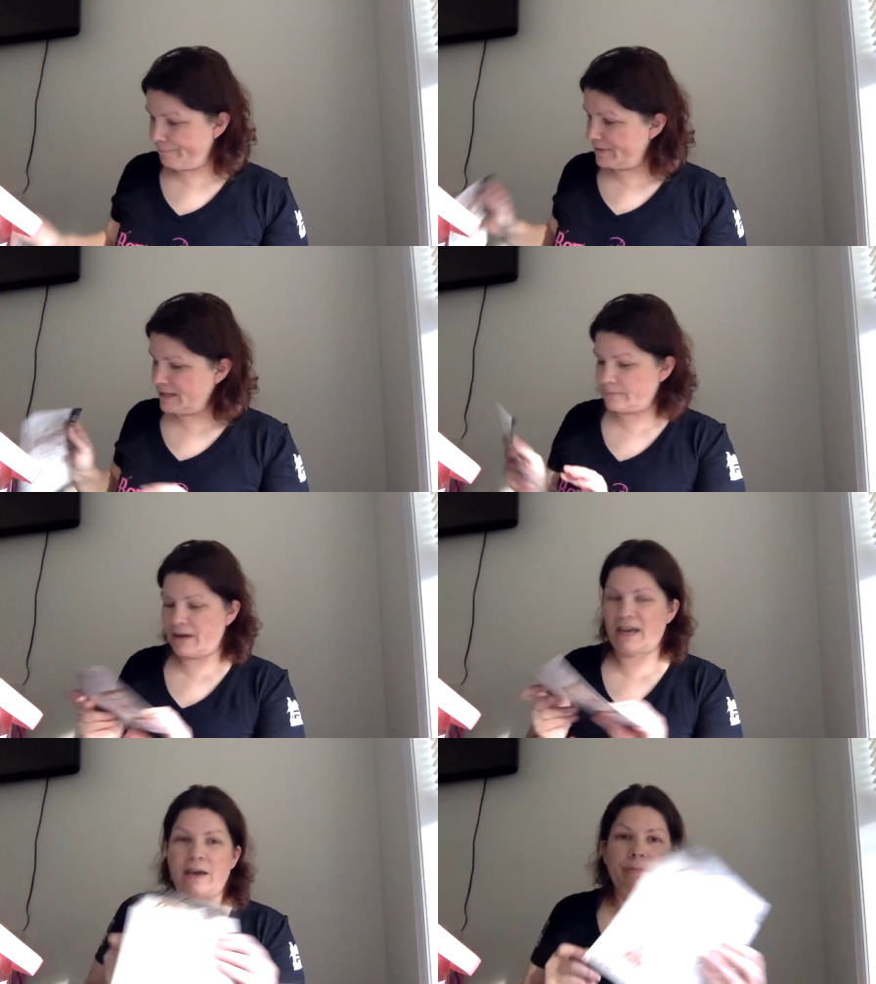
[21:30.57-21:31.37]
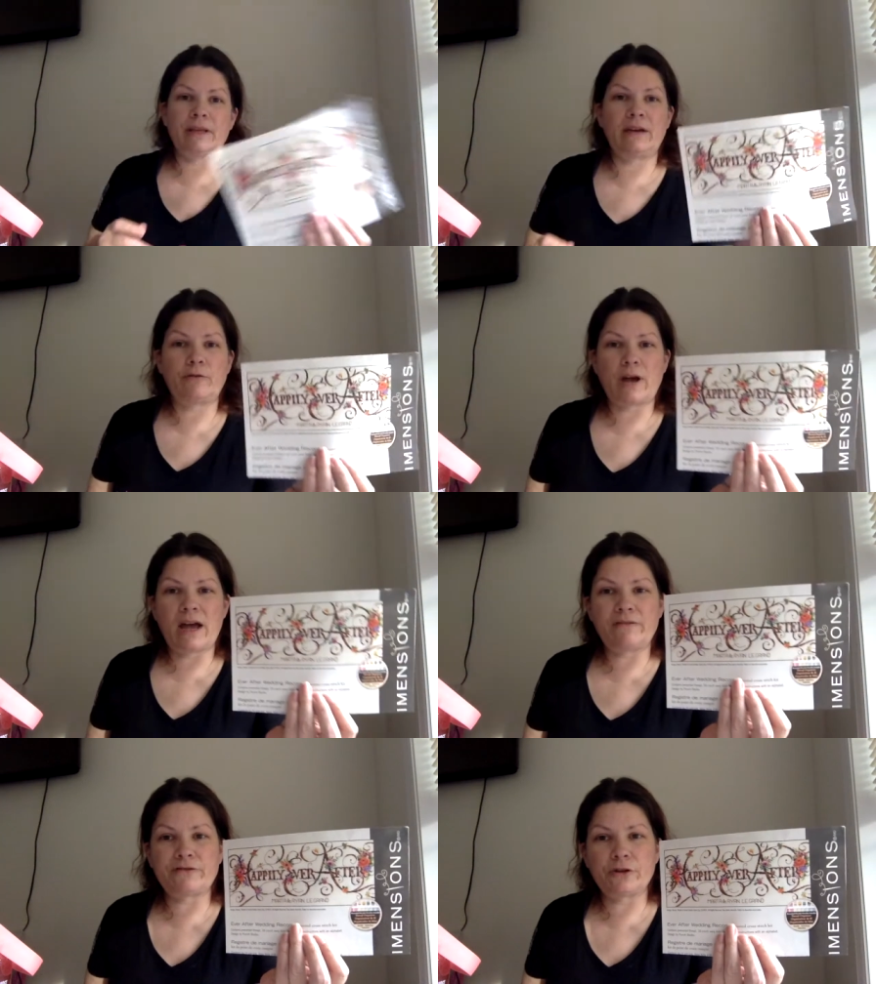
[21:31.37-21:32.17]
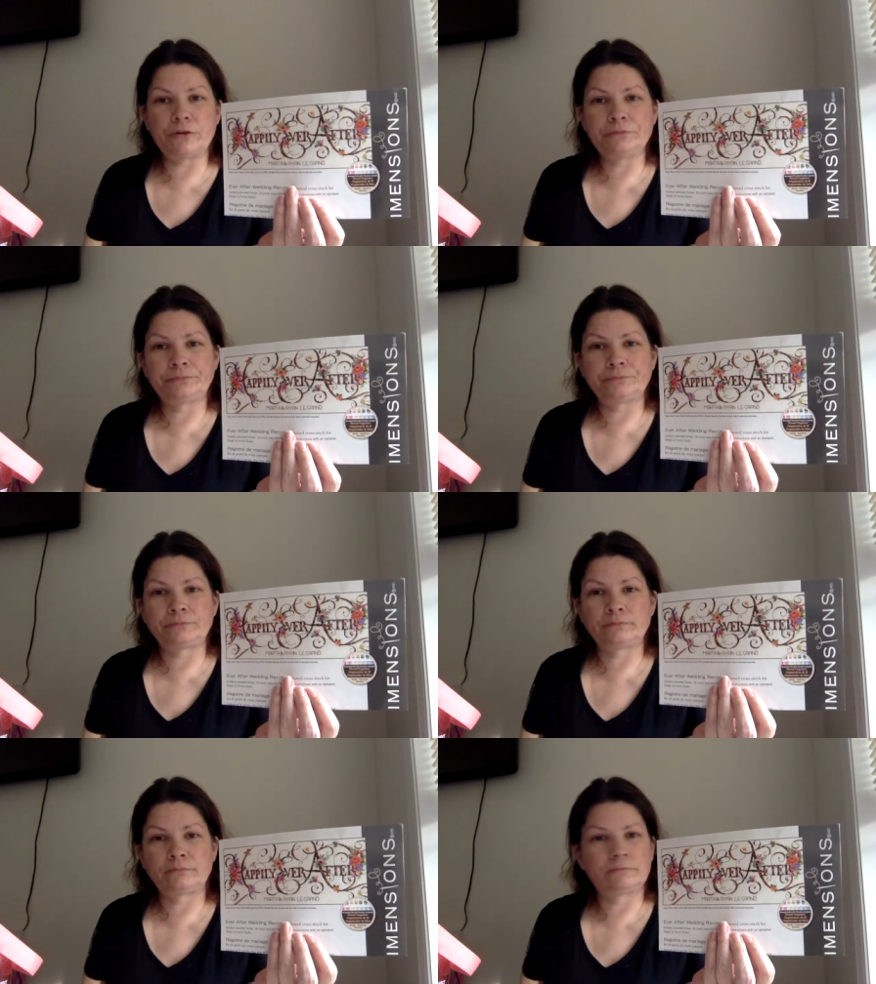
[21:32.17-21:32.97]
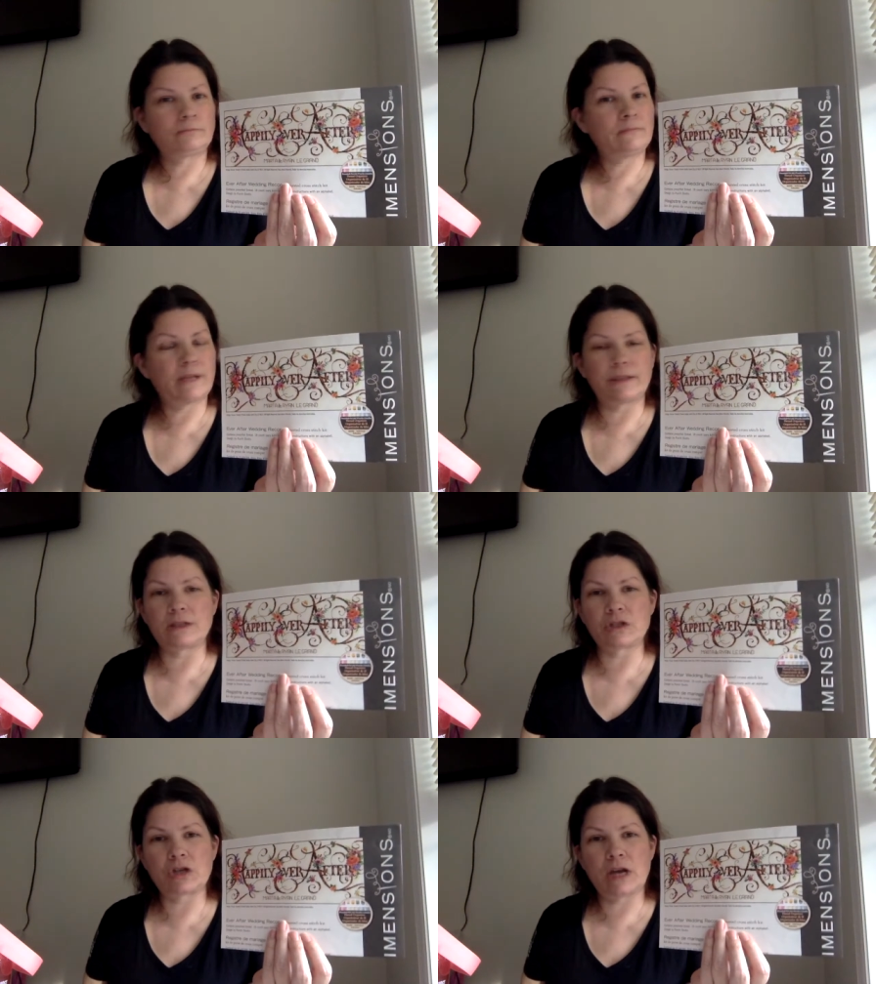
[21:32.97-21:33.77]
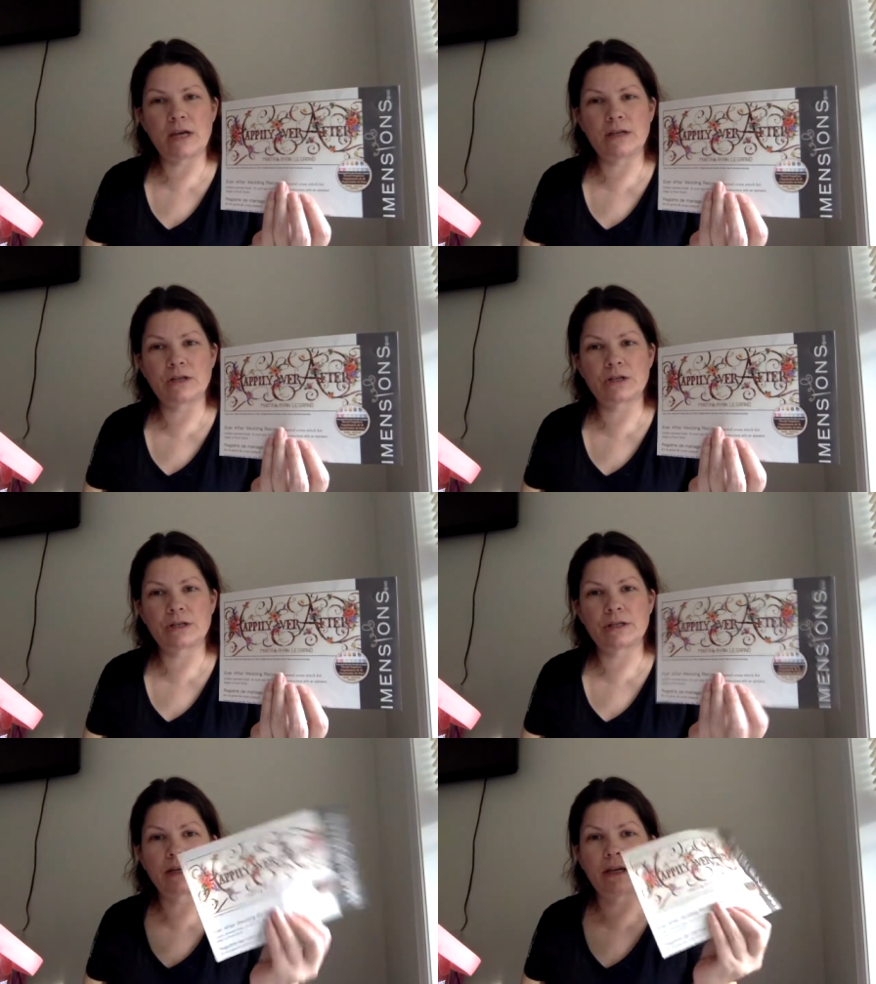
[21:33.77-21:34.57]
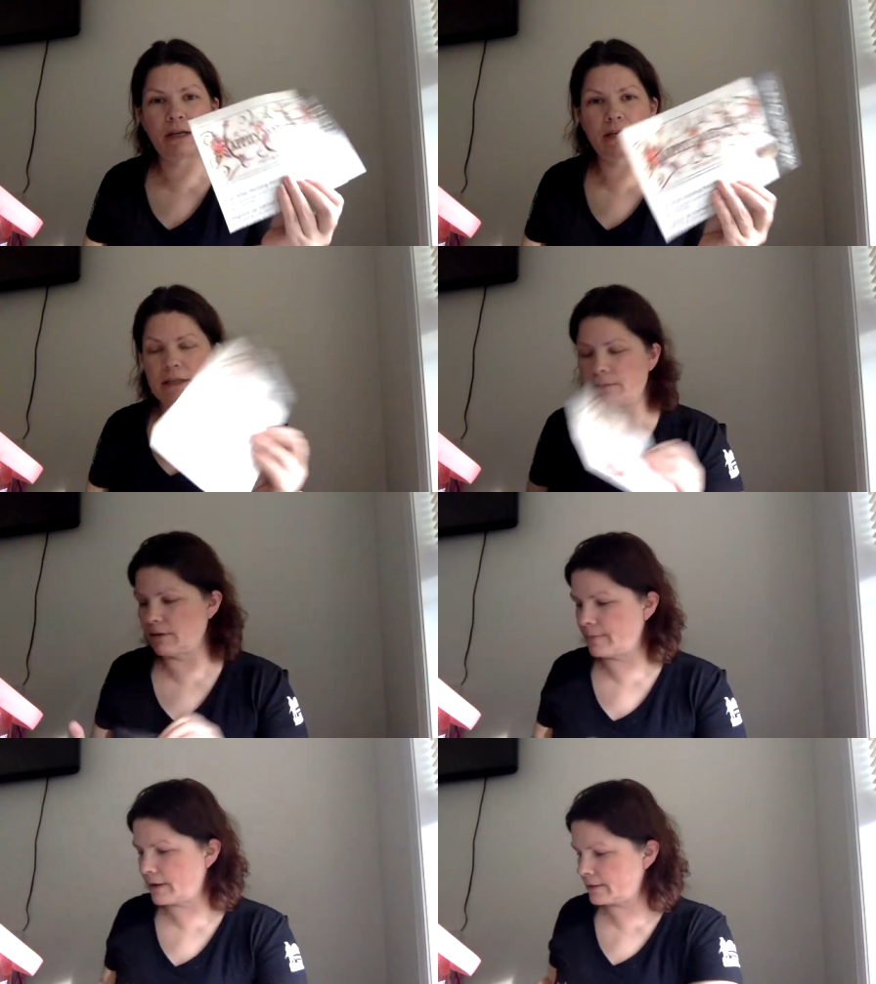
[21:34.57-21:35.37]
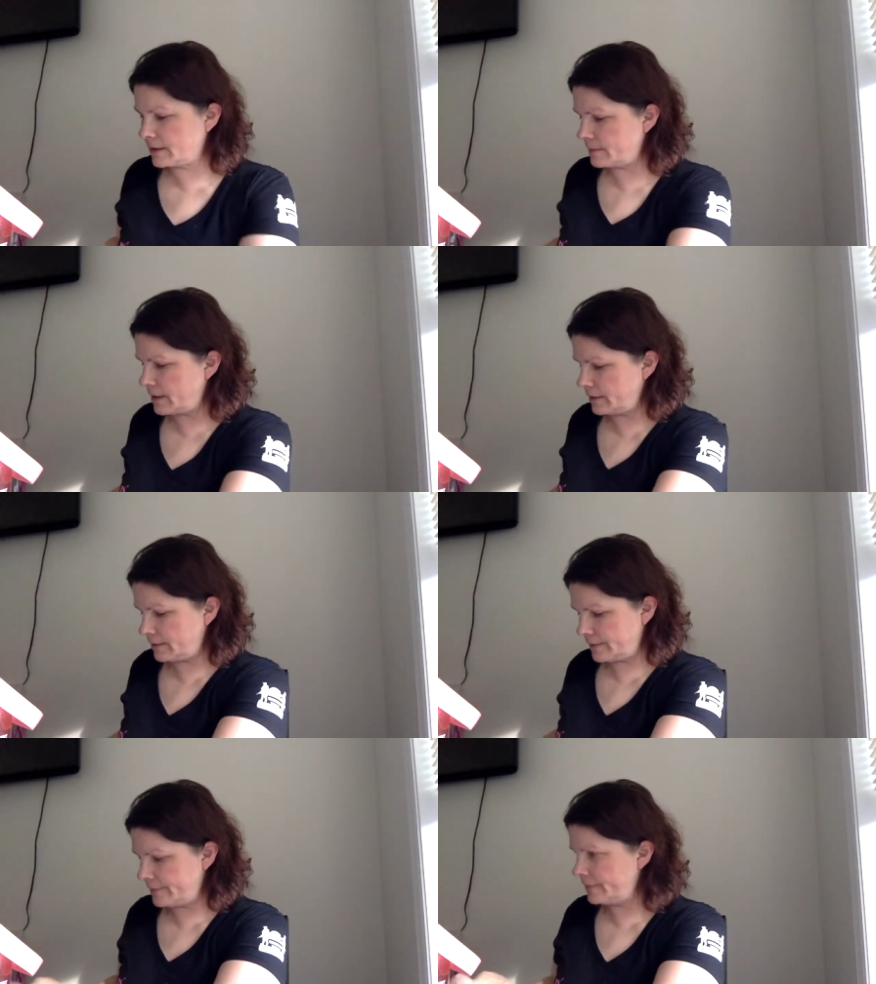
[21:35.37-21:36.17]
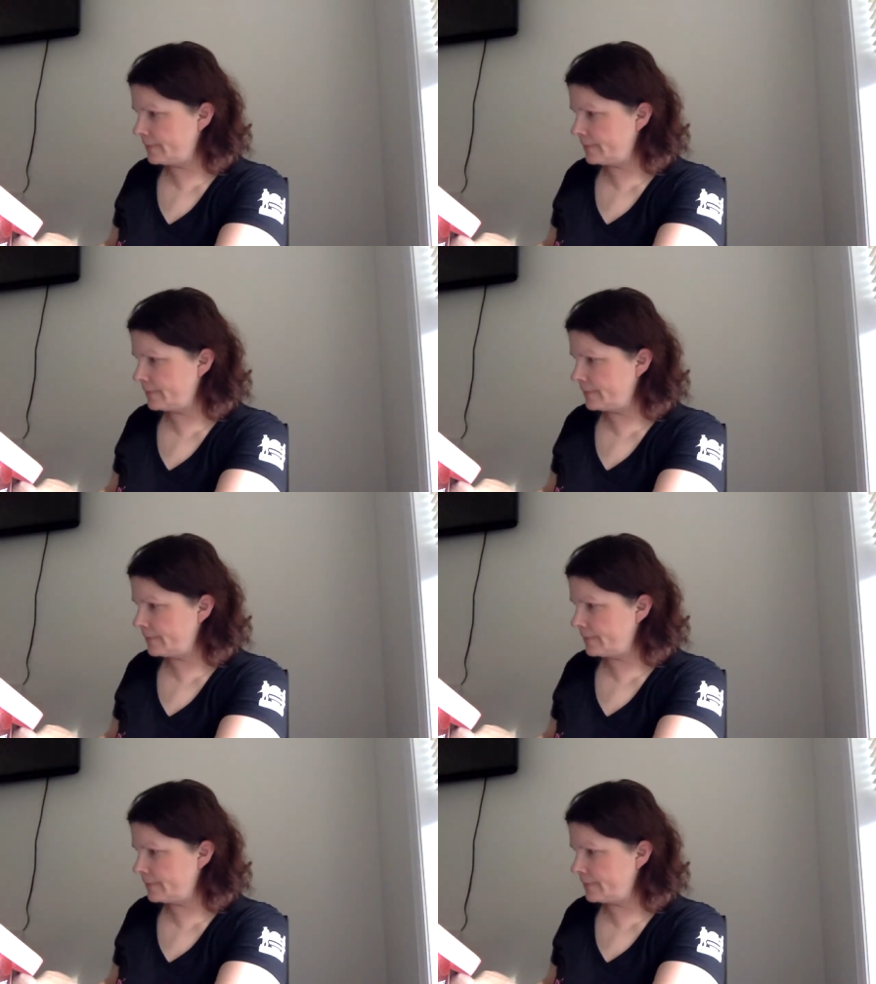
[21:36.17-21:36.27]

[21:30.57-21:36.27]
Is my Happily Ever After. Nothing's changed. It is coming back this month.